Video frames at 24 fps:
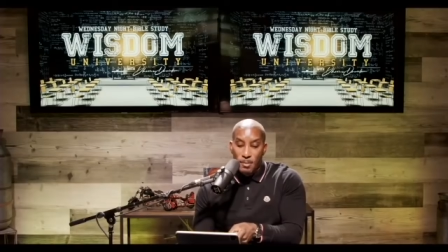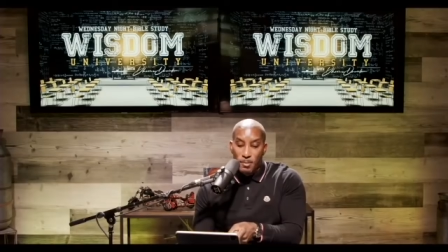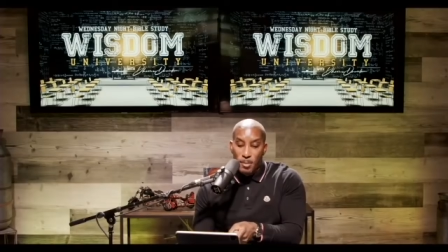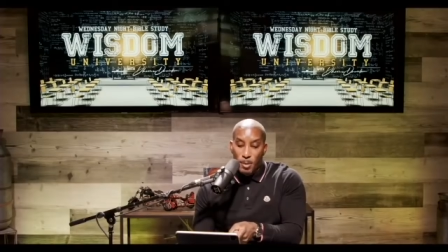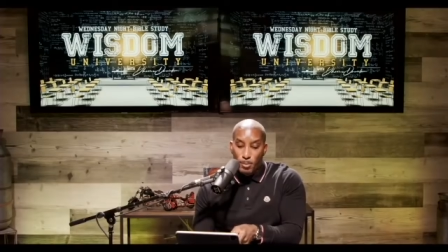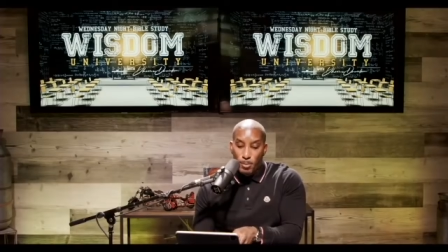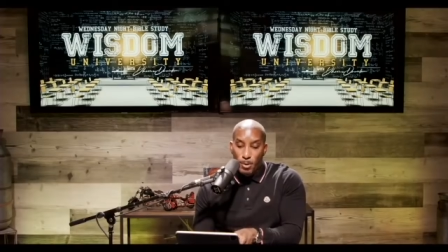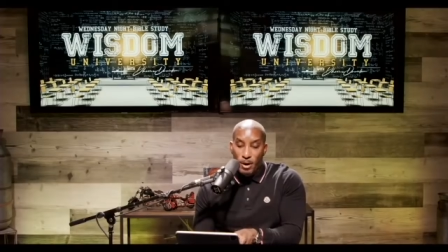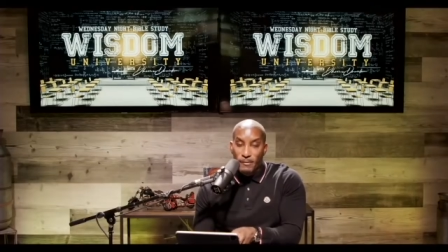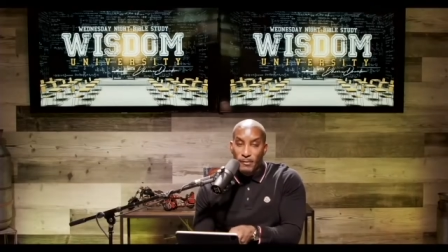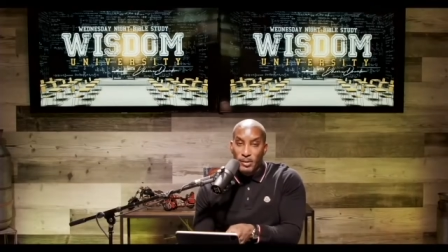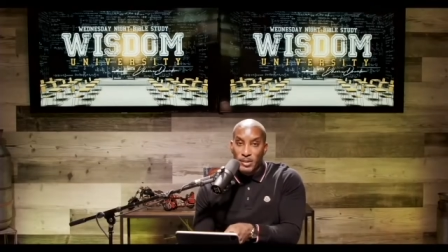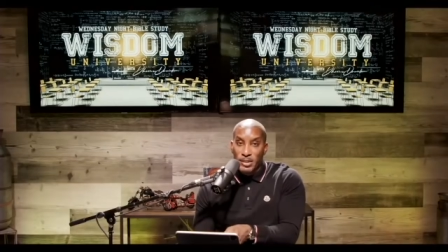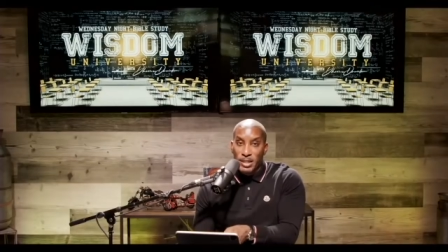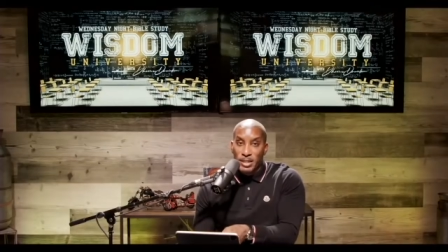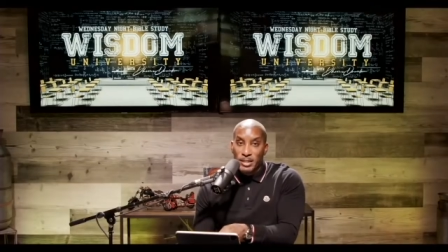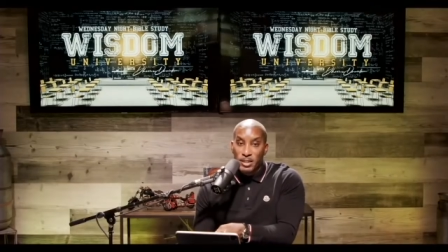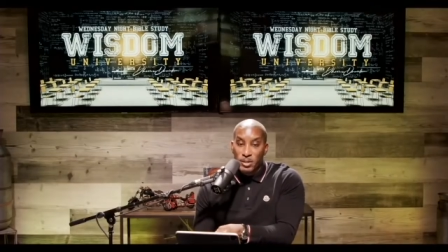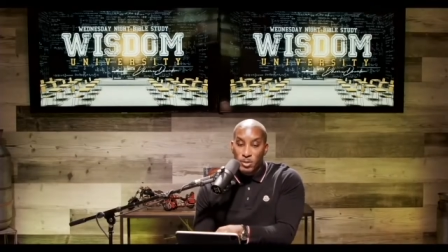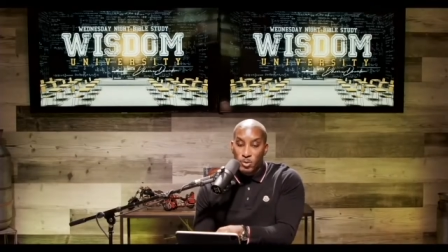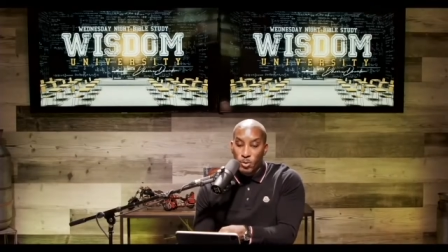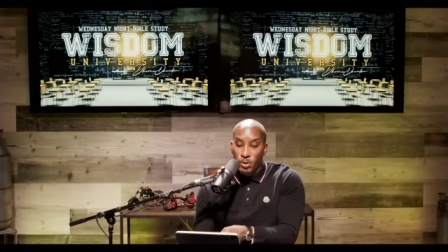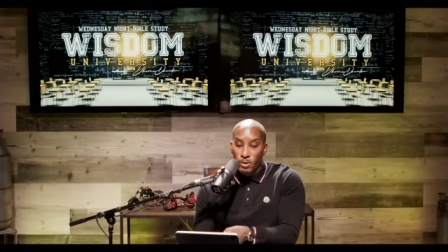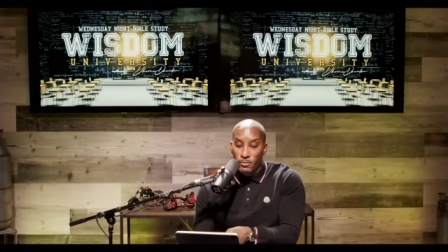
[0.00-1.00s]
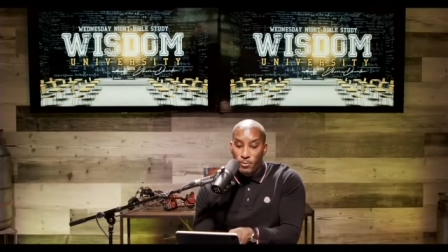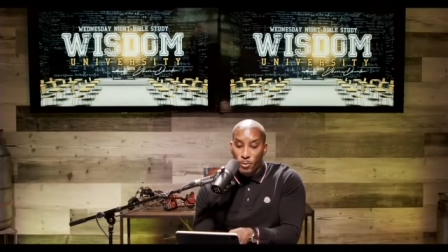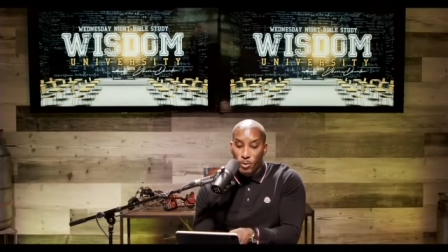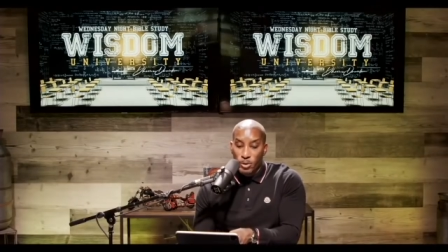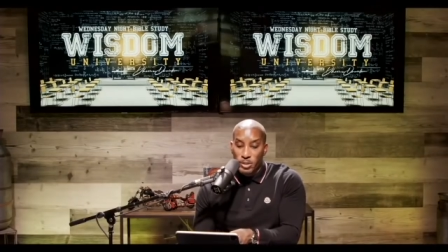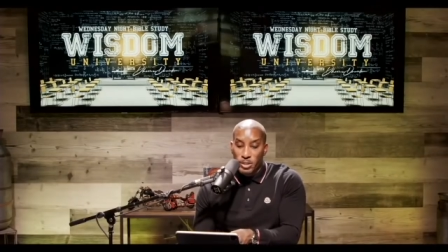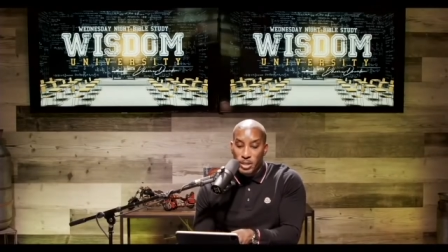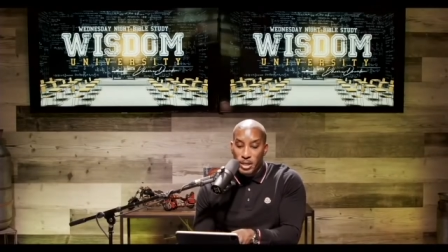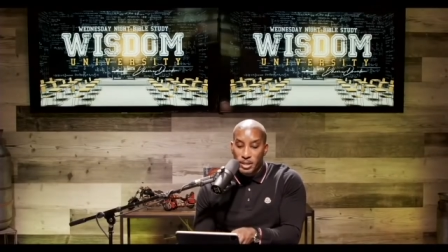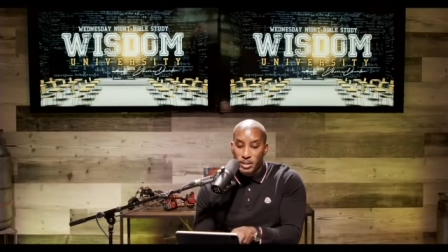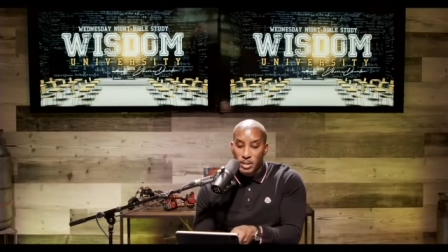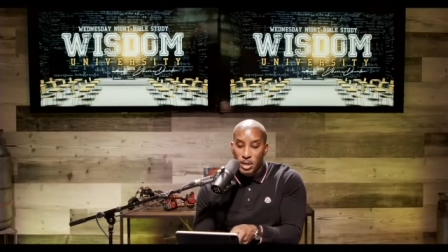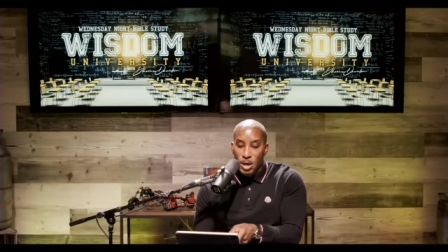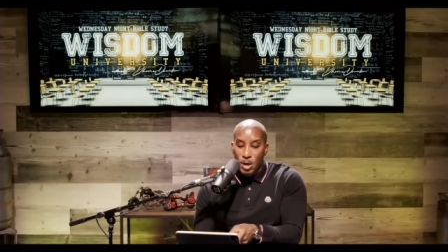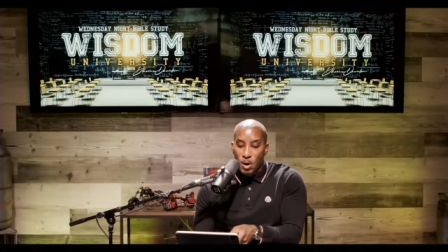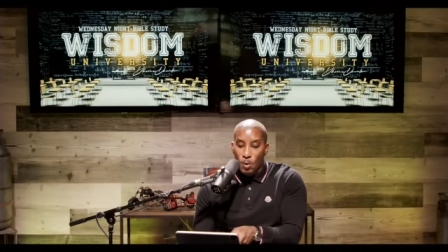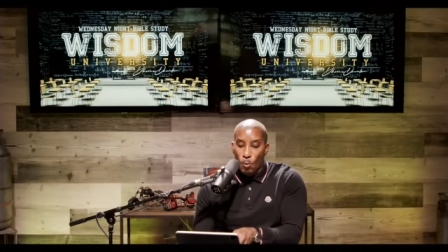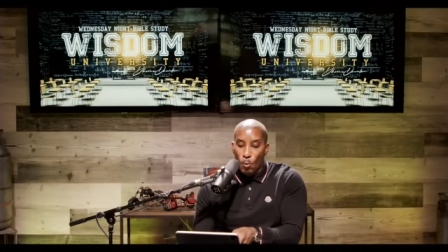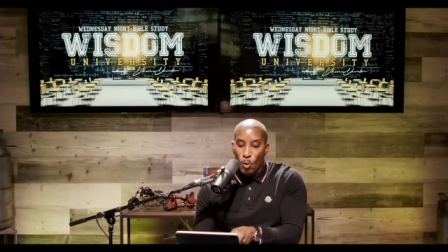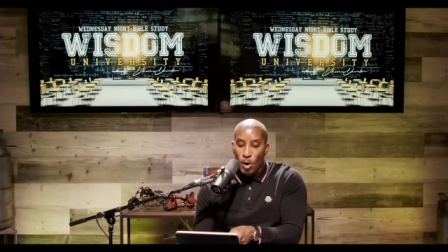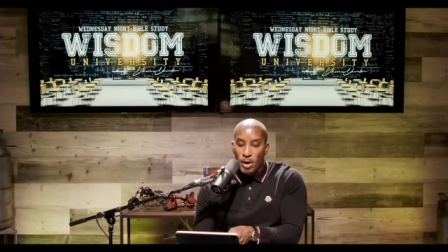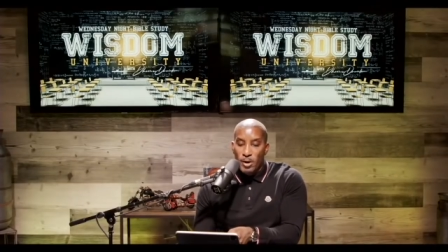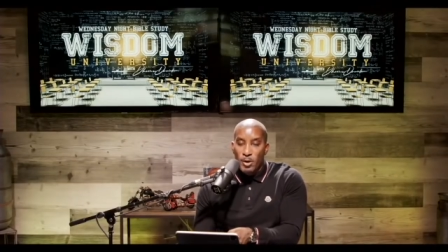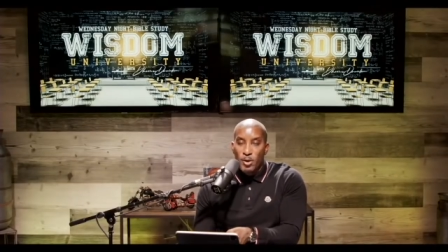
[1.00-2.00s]
But Proverbs 18 24 says,
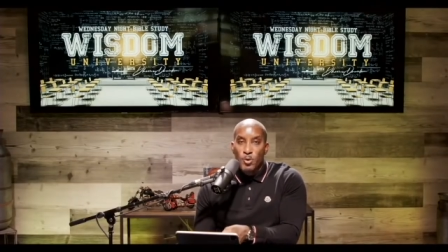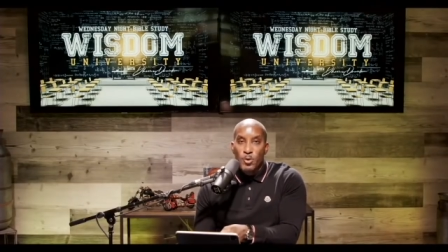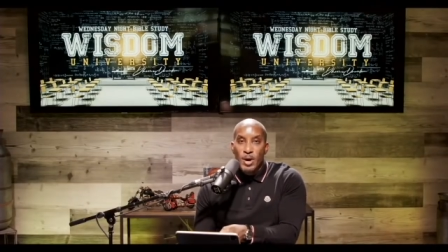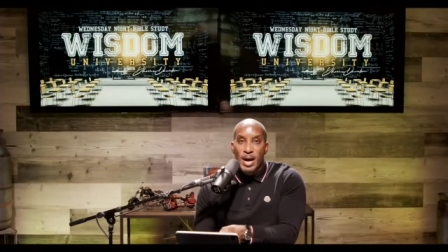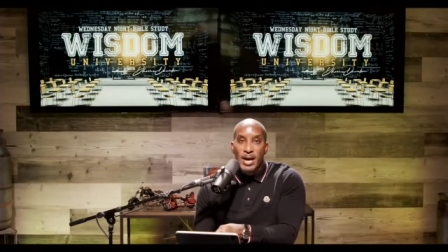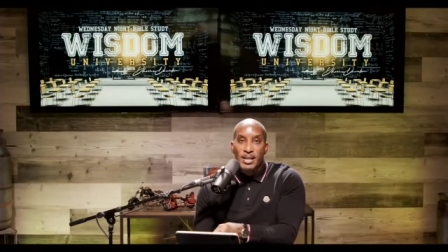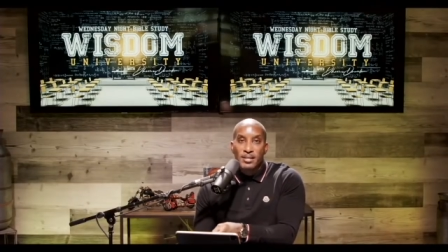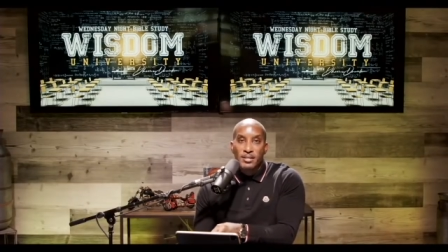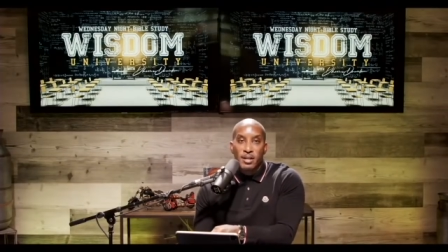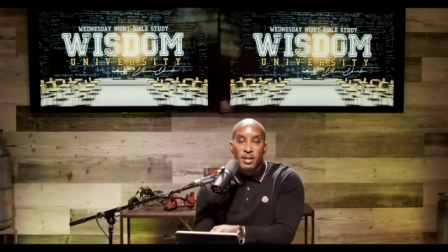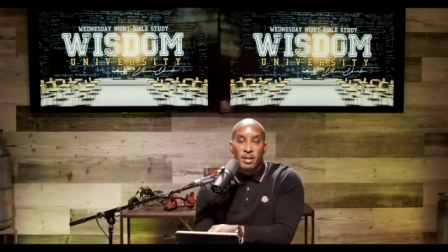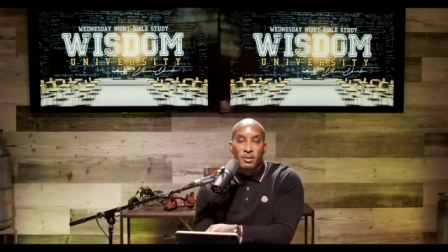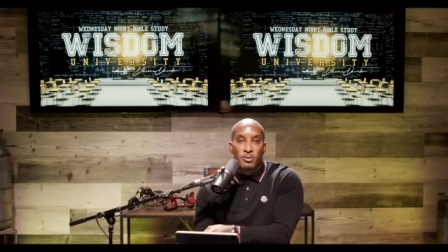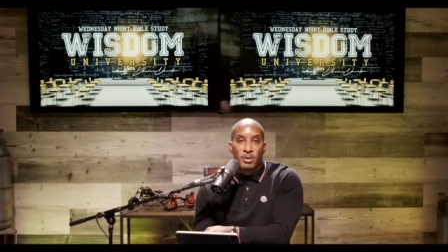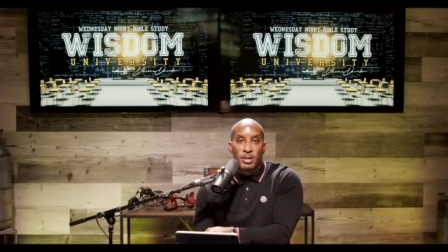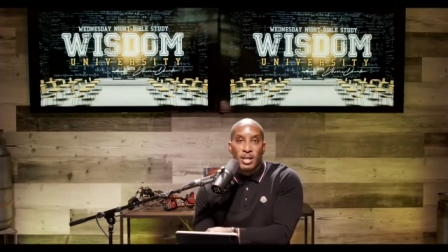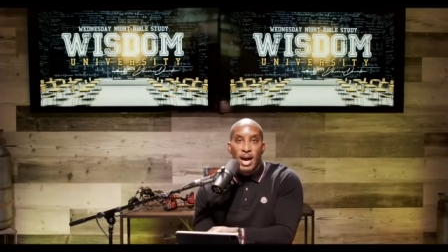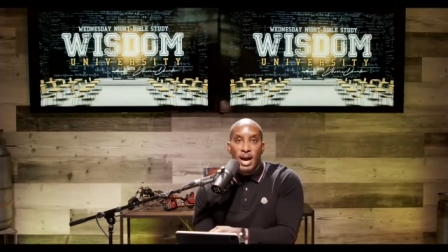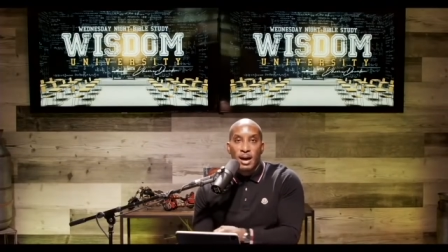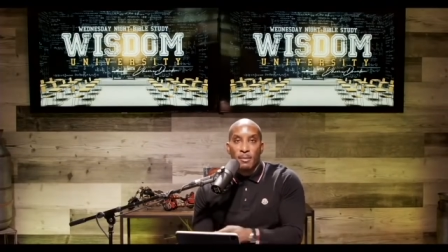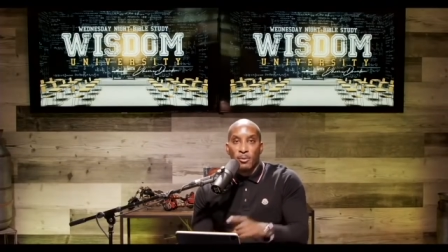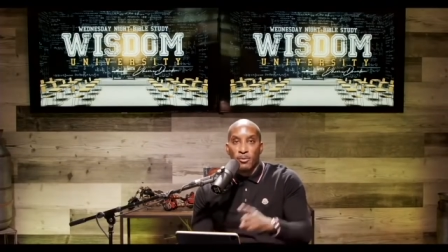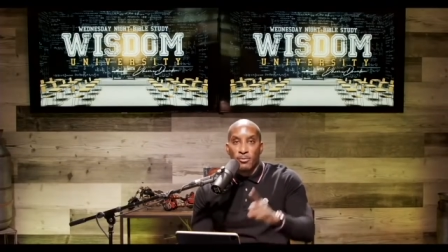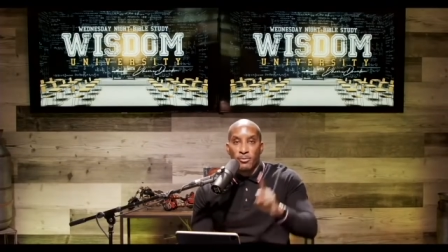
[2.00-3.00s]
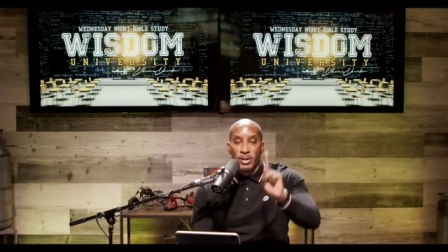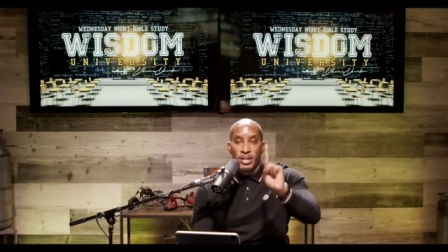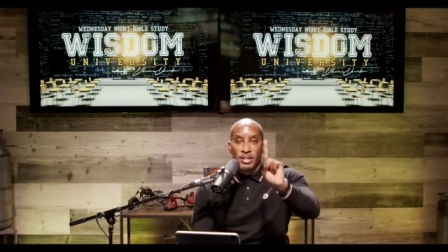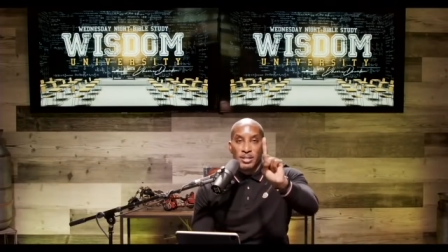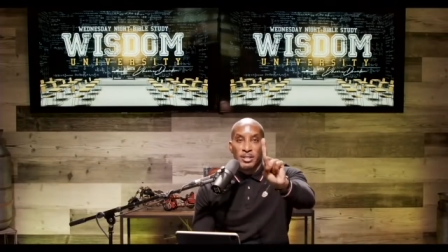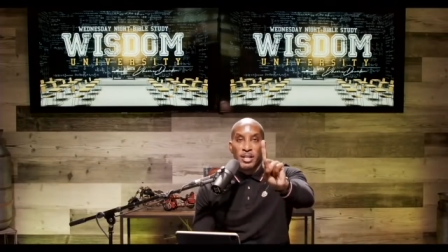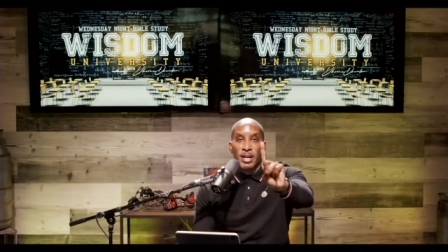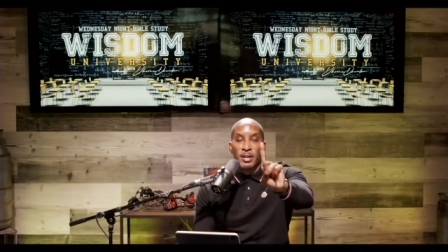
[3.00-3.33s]
one who has unreliable friends.